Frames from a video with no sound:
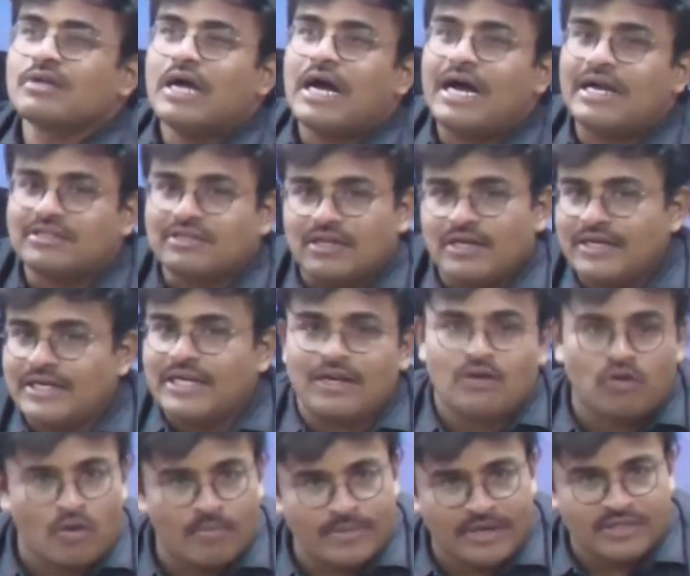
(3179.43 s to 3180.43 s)
Arch lintel
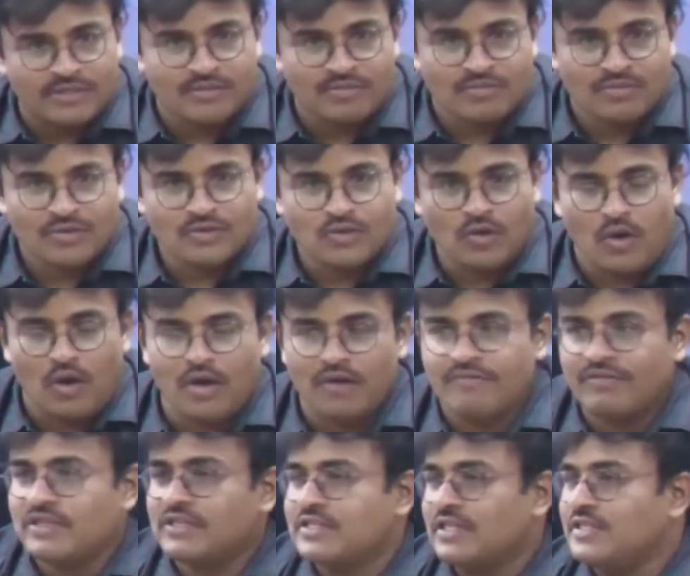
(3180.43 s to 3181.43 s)
combination. So all of
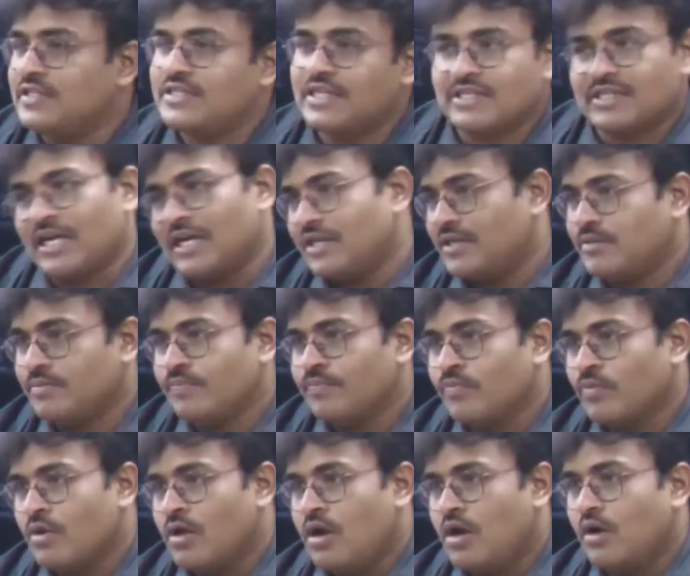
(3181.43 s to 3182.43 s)
these things they started.
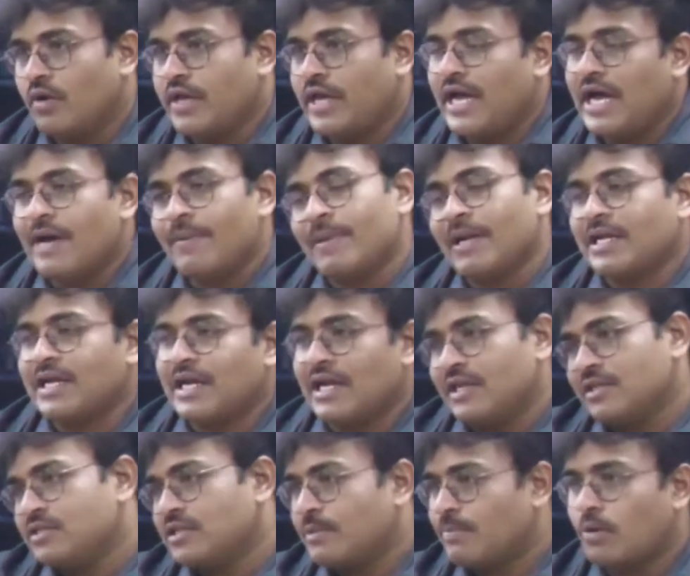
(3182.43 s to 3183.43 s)
Okay, amalak
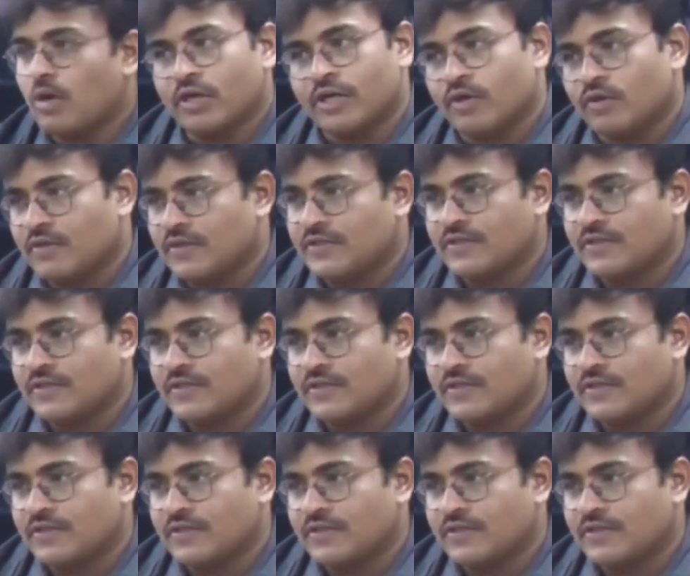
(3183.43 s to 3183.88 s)
kalash they brought into the